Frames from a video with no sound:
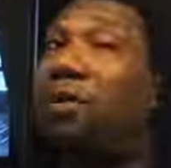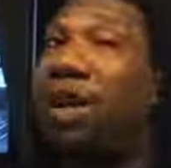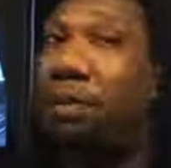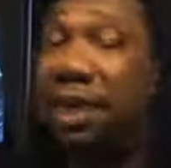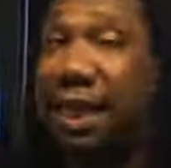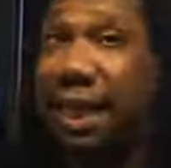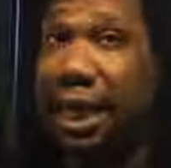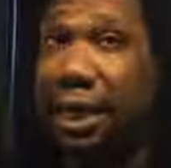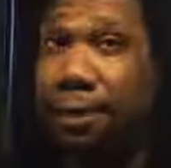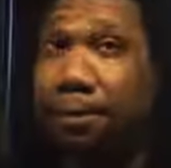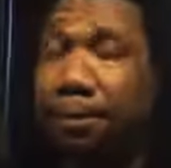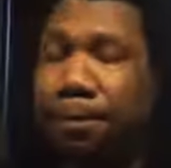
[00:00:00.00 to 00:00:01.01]
of MCing
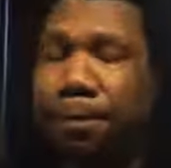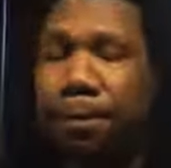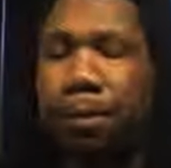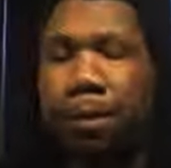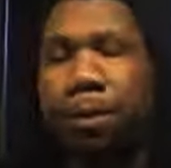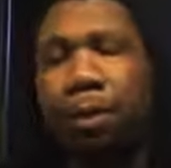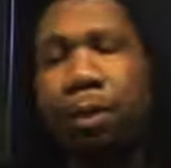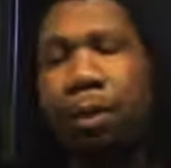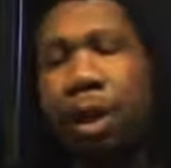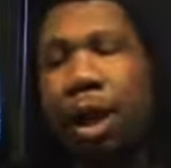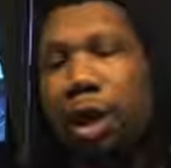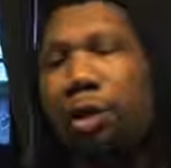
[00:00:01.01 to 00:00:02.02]

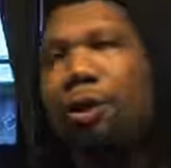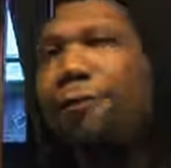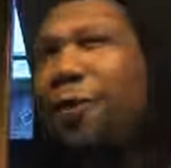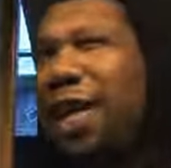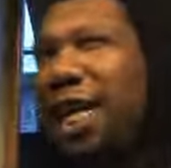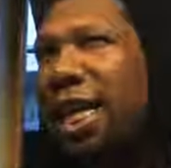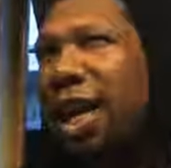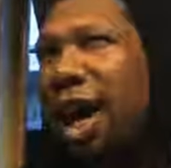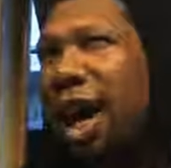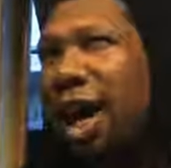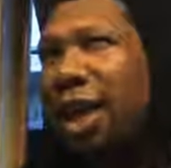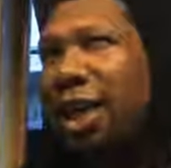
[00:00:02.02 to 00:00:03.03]
graffiti
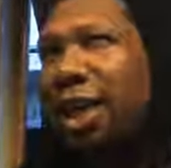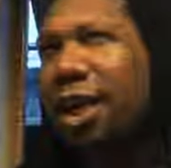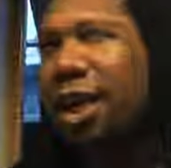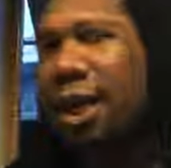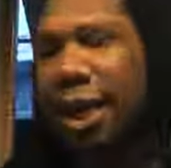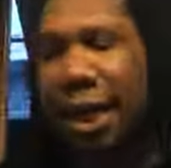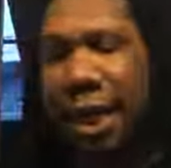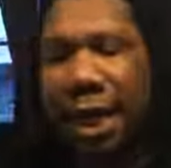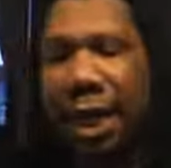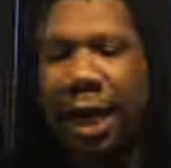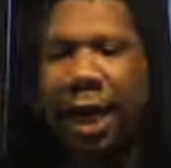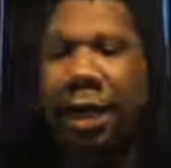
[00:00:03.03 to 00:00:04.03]
art.
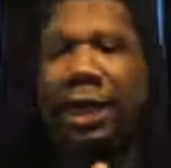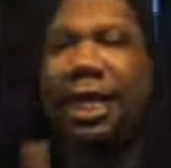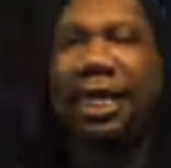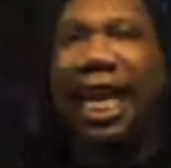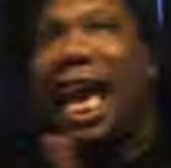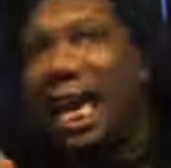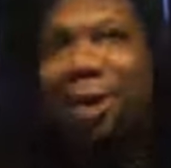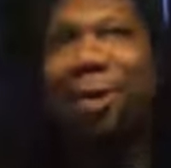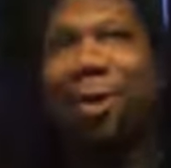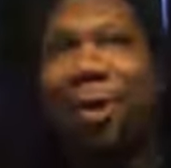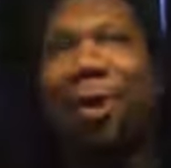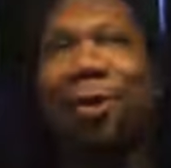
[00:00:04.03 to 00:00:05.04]
Today
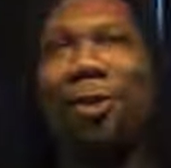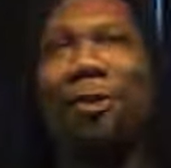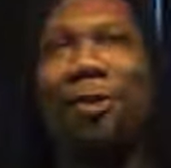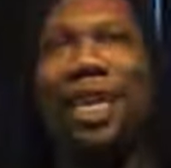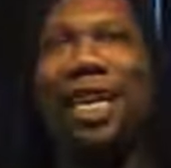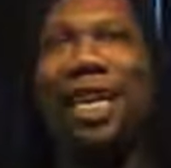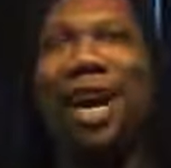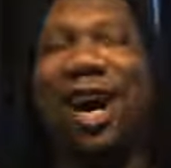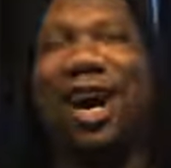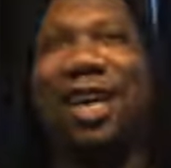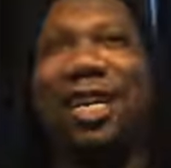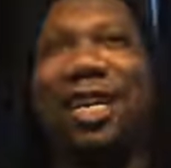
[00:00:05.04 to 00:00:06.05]
it's called graffiti art.
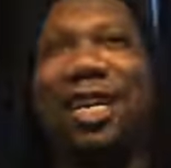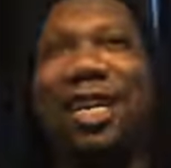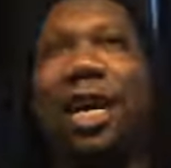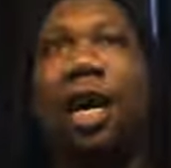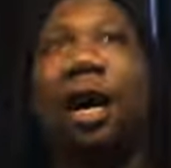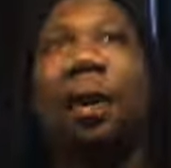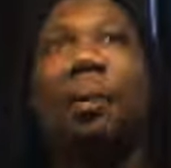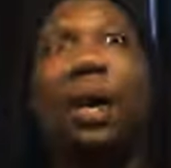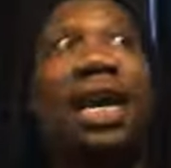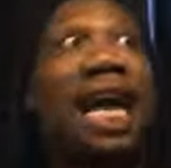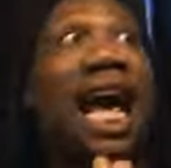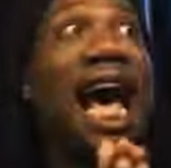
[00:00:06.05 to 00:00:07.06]

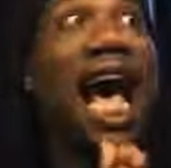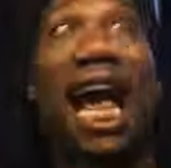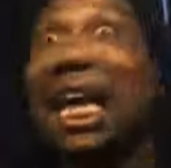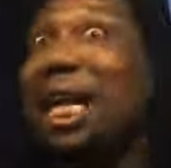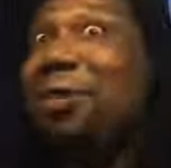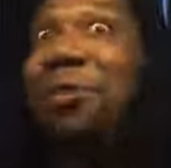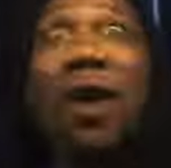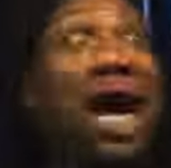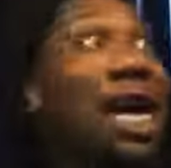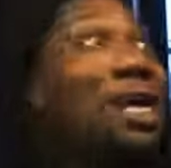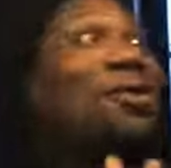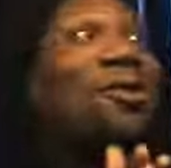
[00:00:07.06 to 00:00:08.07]
But anywhere
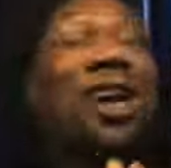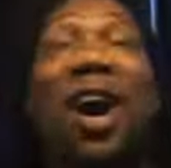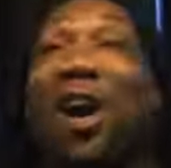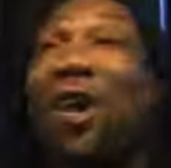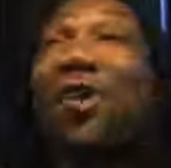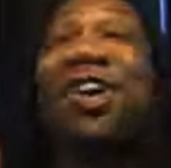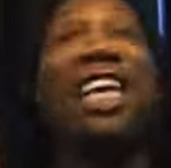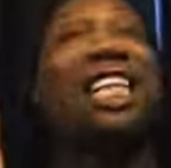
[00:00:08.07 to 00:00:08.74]
you go